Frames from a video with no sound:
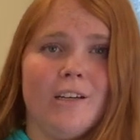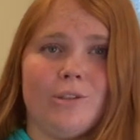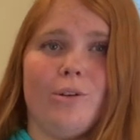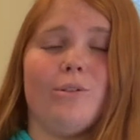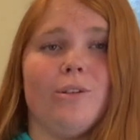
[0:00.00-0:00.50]

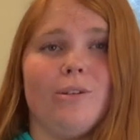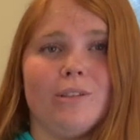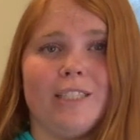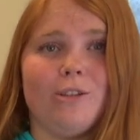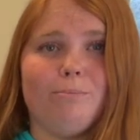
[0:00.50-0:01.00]
So those are those
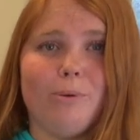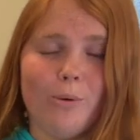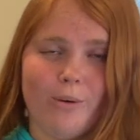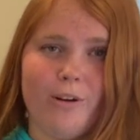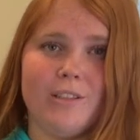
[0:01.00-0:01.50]
little
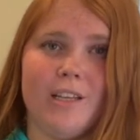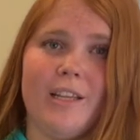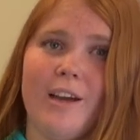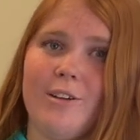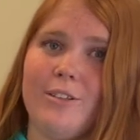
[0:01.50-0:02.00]
pores on
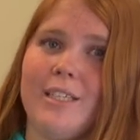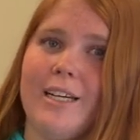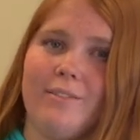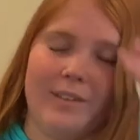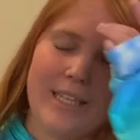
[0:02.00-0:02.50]
the
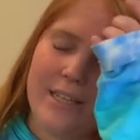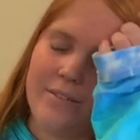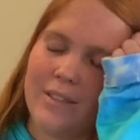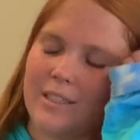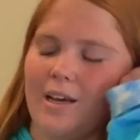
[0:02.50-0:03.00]
underside of
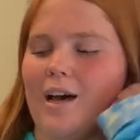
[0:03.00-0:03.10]
leaves.